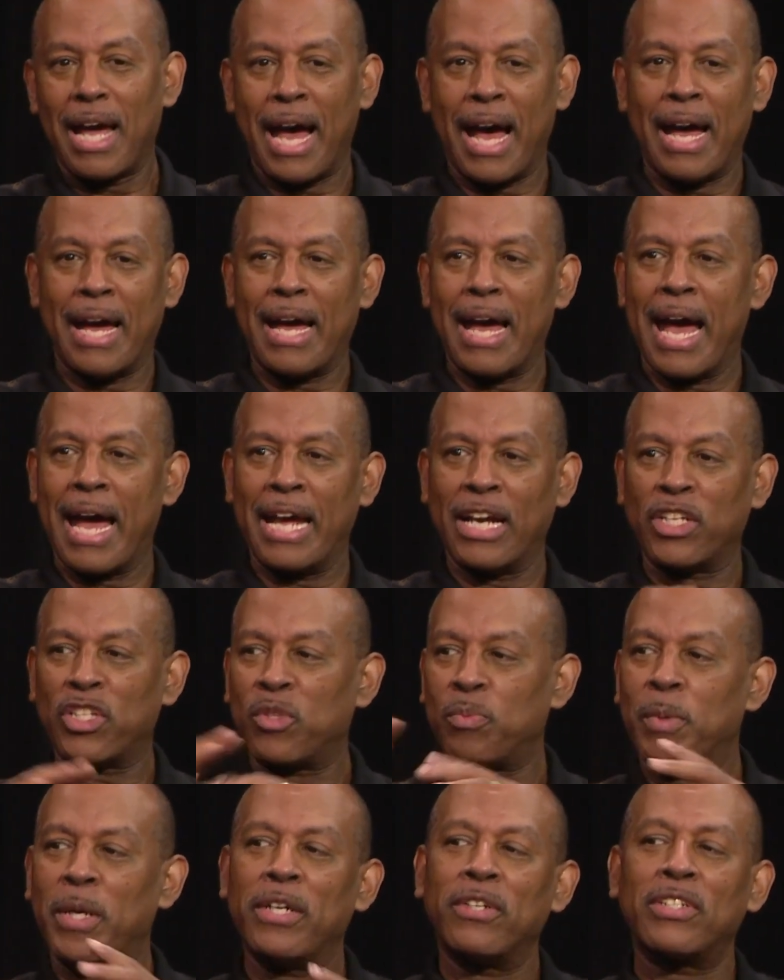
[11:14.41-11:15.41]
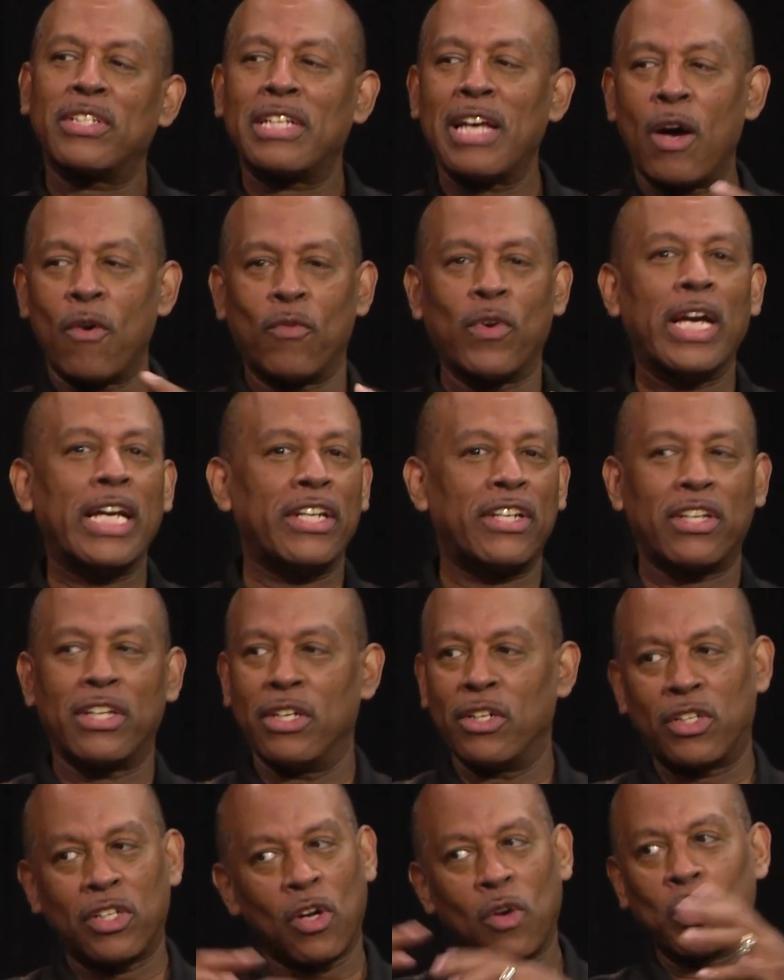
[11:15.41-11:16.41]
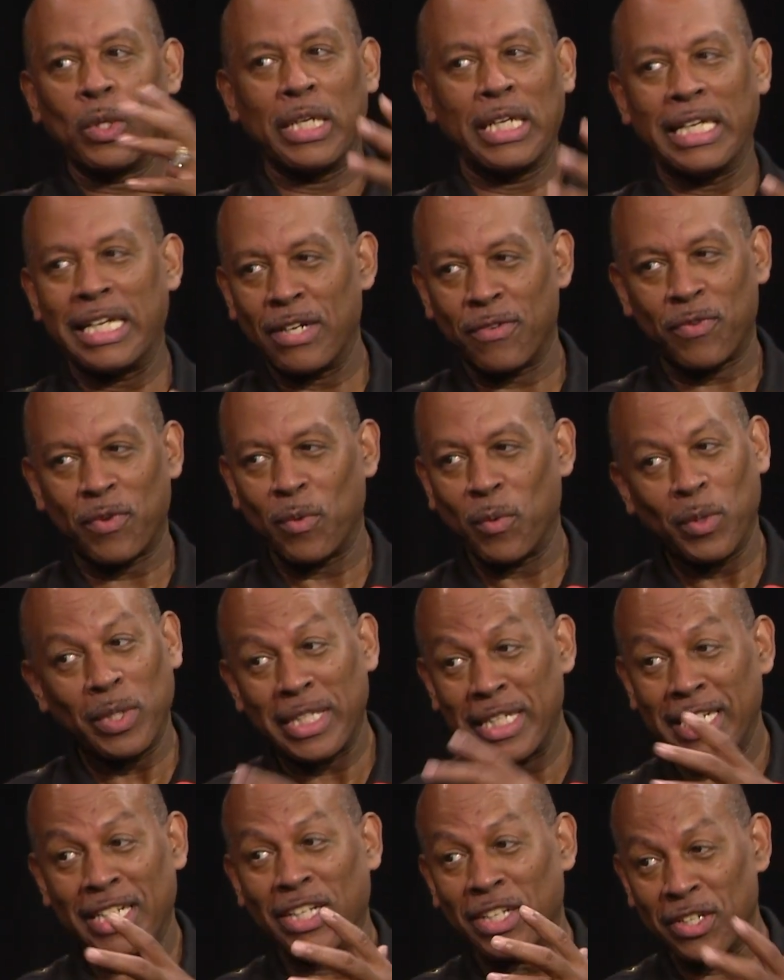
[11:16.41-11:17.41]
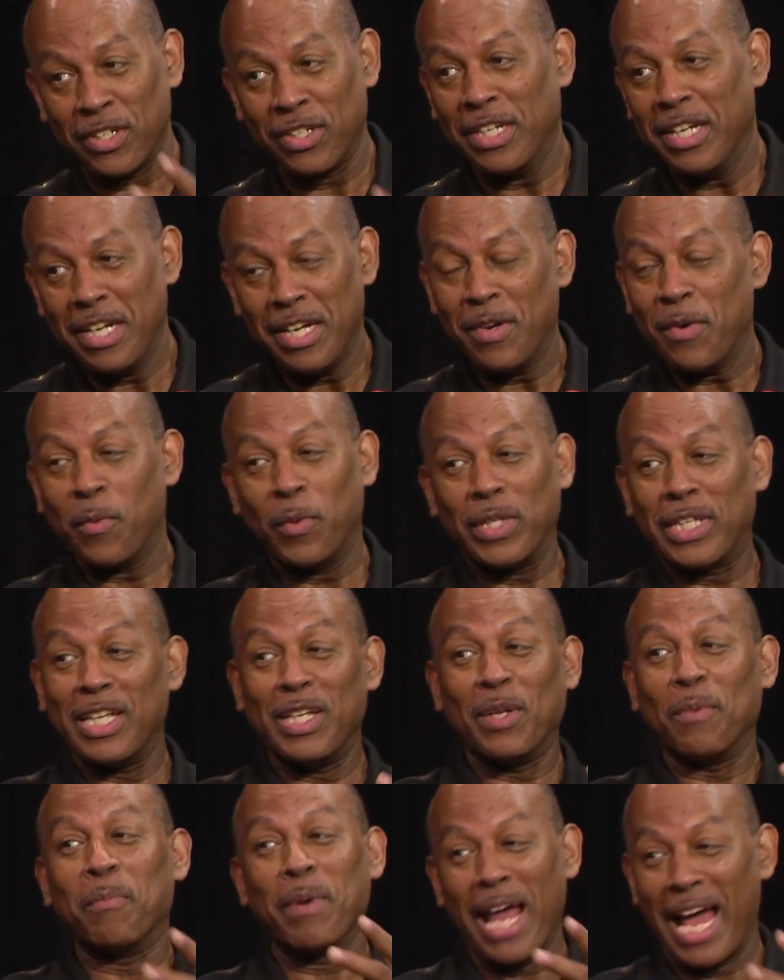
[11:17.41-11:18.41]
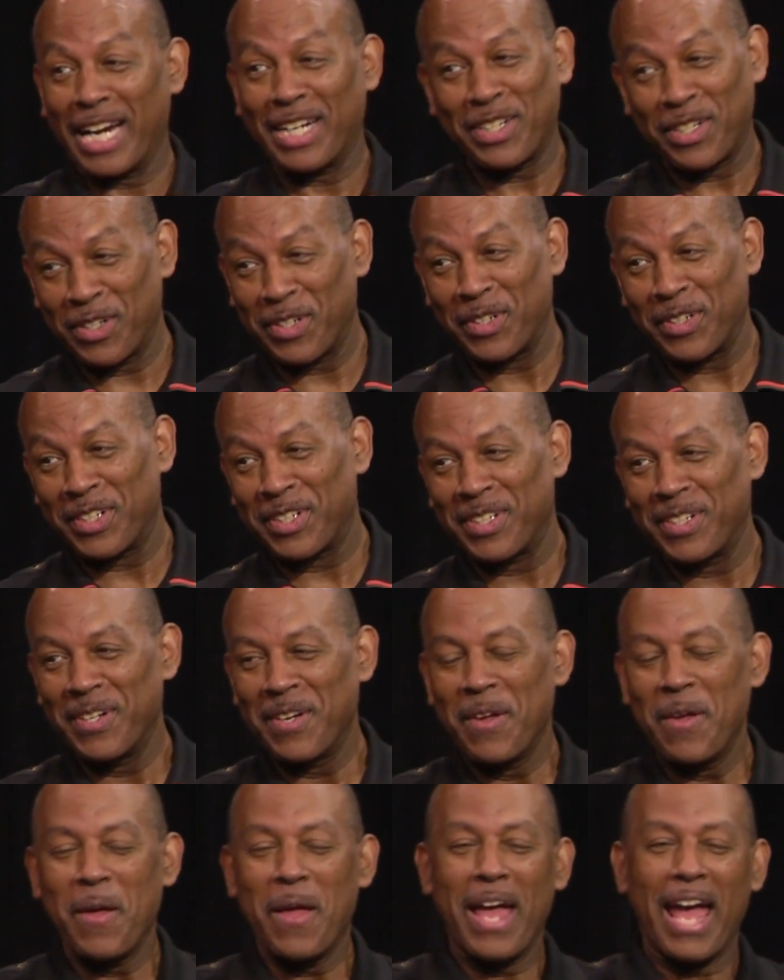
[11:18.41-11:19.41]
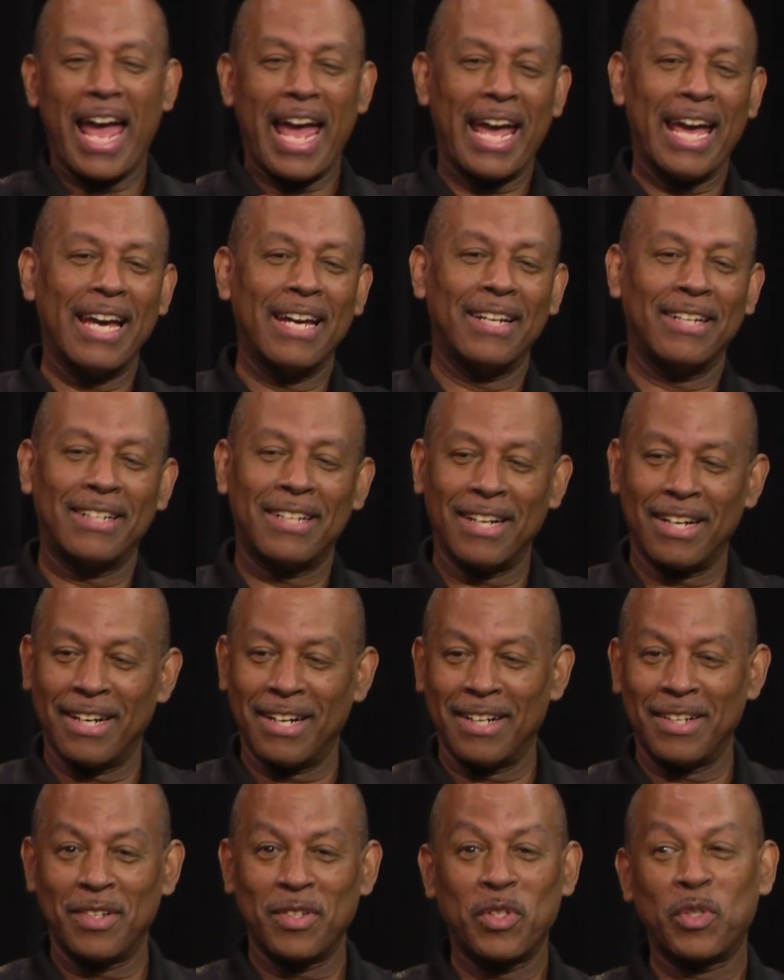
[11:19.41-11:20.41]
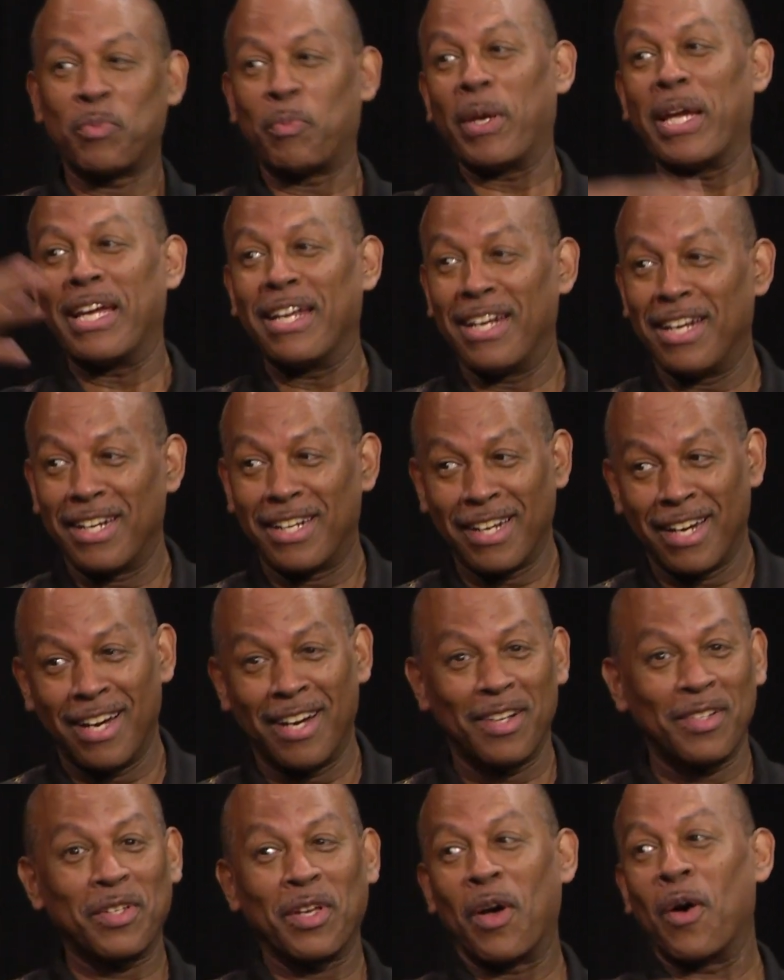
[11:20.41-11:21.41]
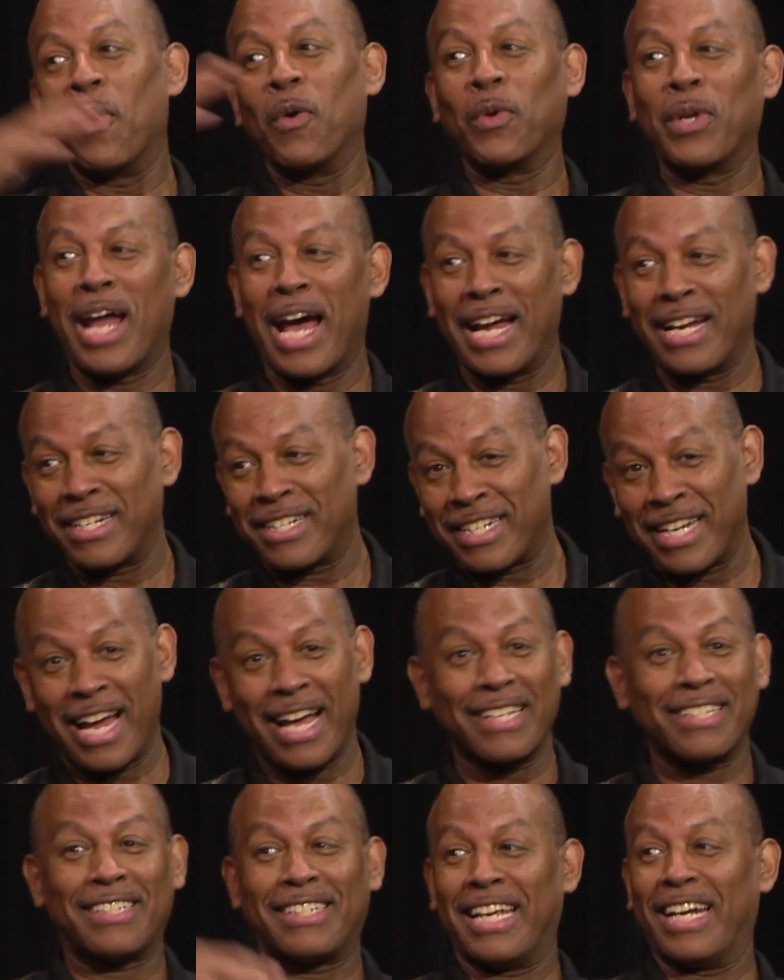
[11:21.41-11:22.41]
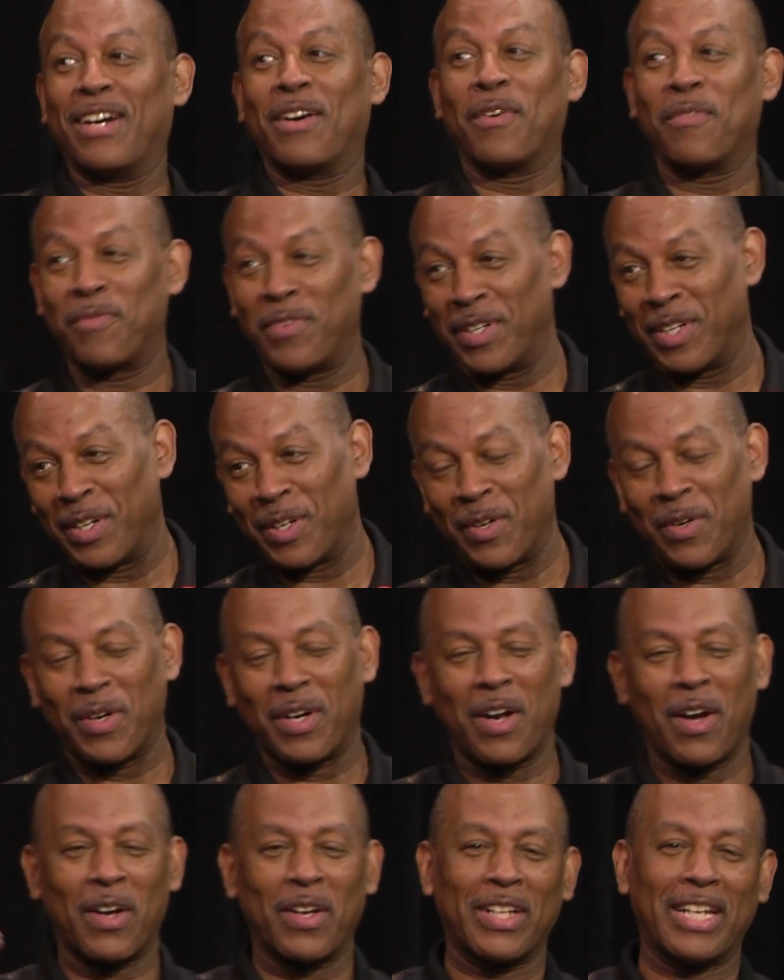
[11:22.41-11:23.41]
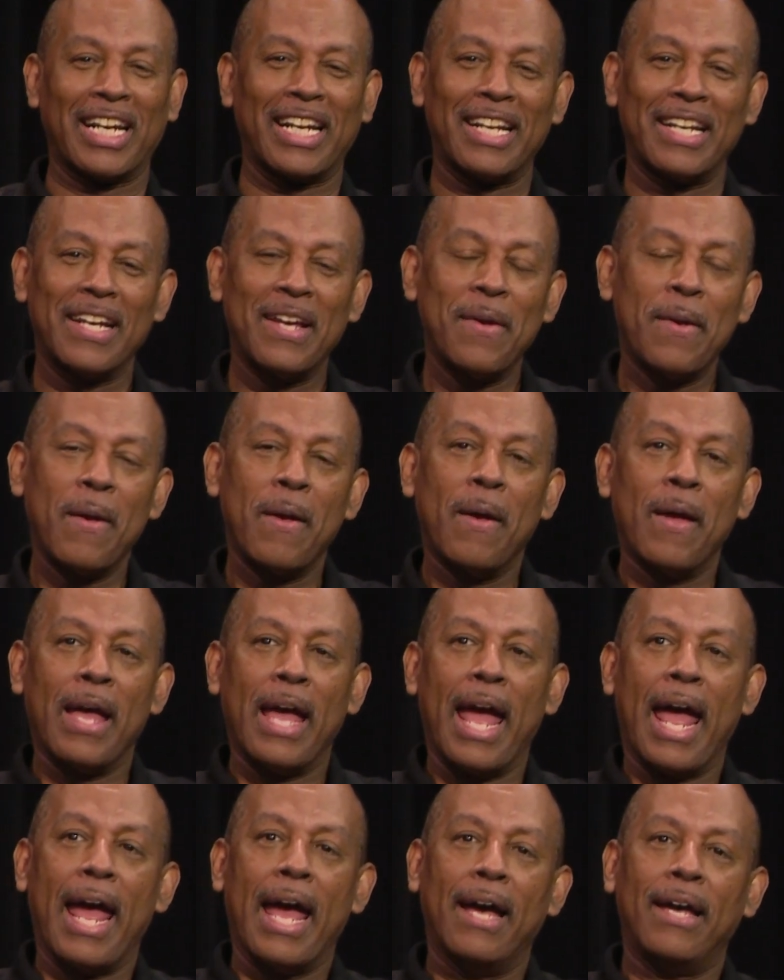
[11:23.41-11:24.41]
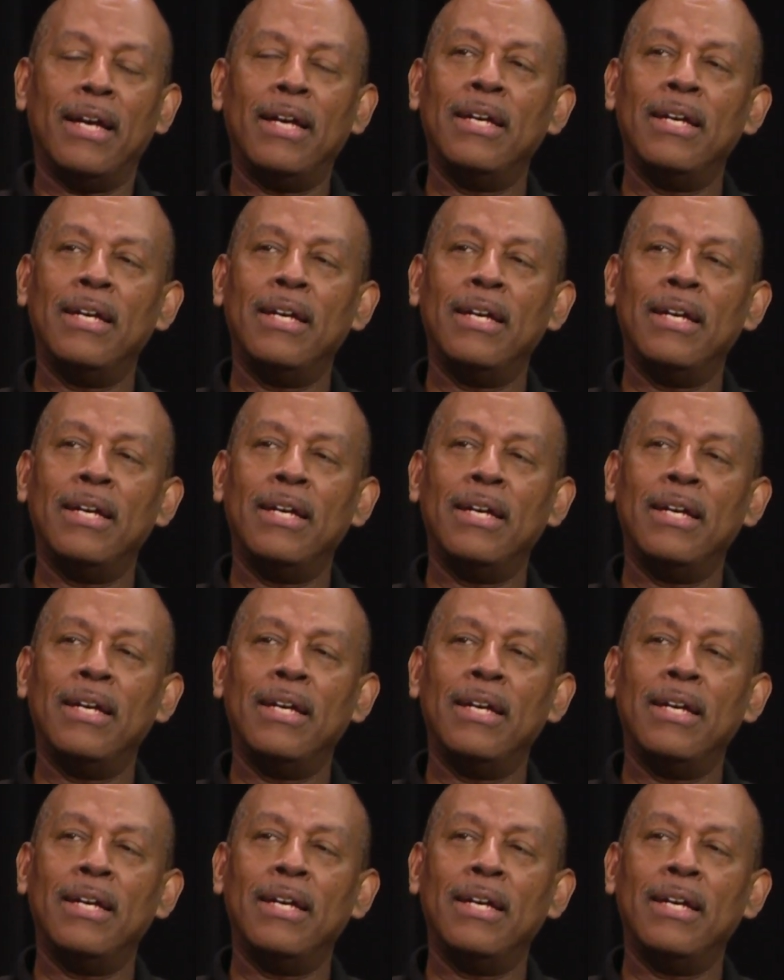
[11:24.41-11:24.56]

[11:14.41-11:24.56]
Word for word: I, I, experienced salvation totally different within right, the within the black church. Right, right. And uh, speaking in tongues, the whole nine right. shots, tearing for the Lord, all that. Uh-huh.